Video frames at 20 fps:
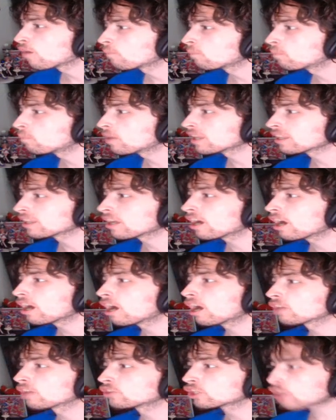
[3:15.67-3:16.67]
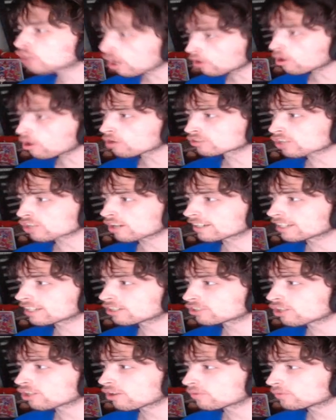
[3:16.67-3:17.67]
but the co-host audio
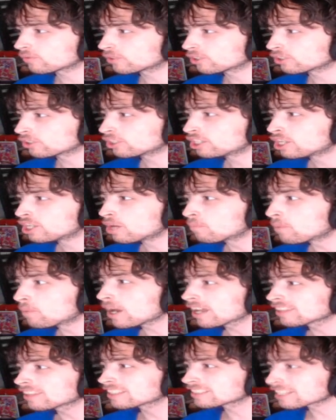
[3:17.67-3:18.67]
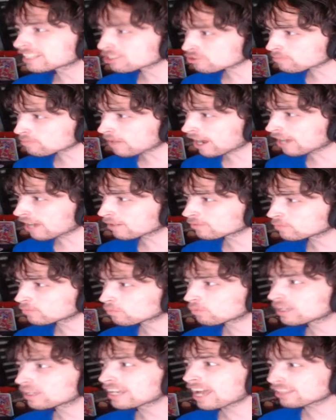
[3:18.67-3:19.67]
go through. But in the Digimon,
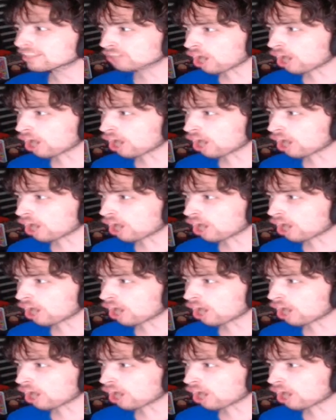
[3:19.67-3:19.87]
we had the